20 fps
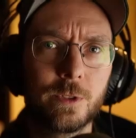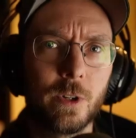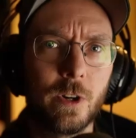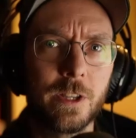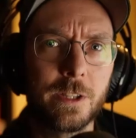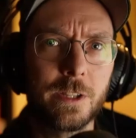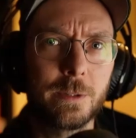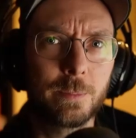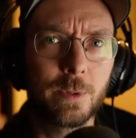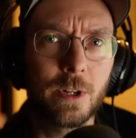
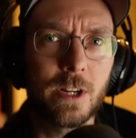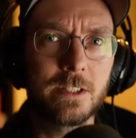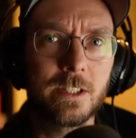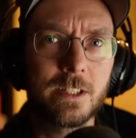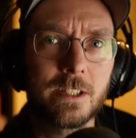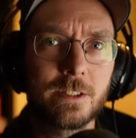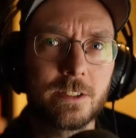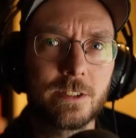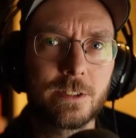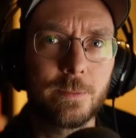other
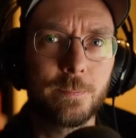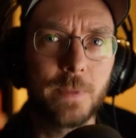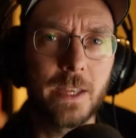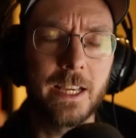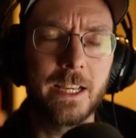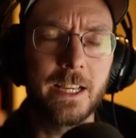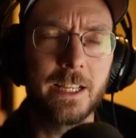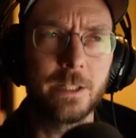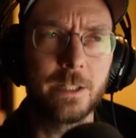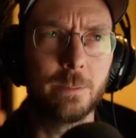projects.
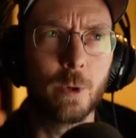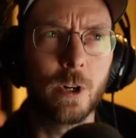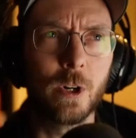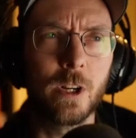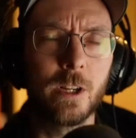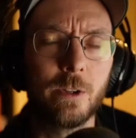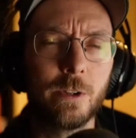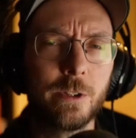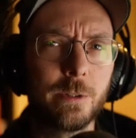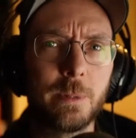And the more
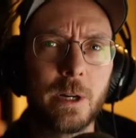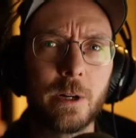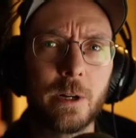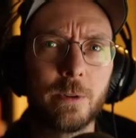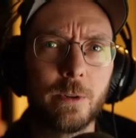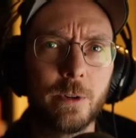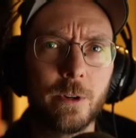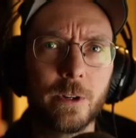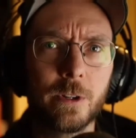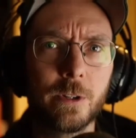I learned about
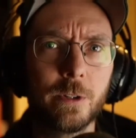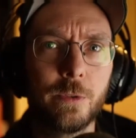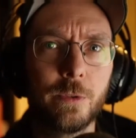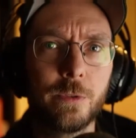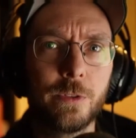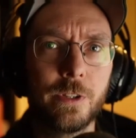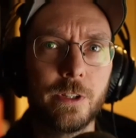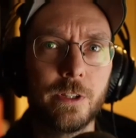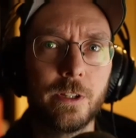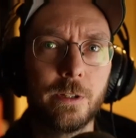
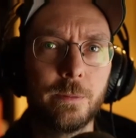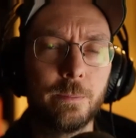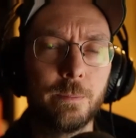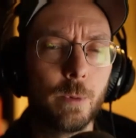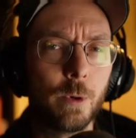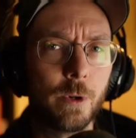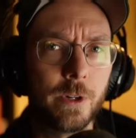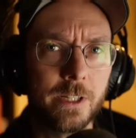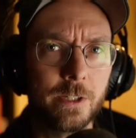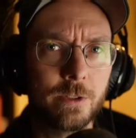Ergo, the
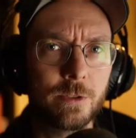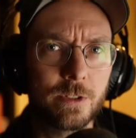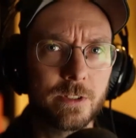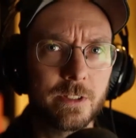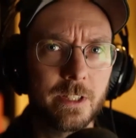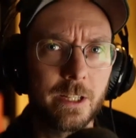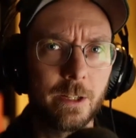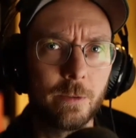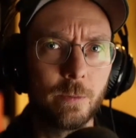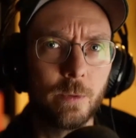more
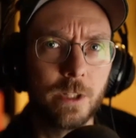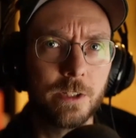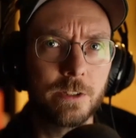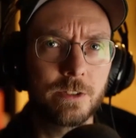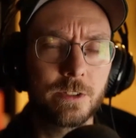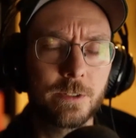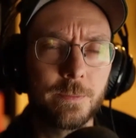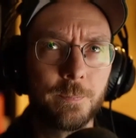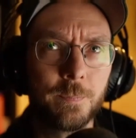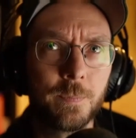interesting it
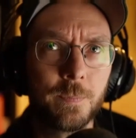was.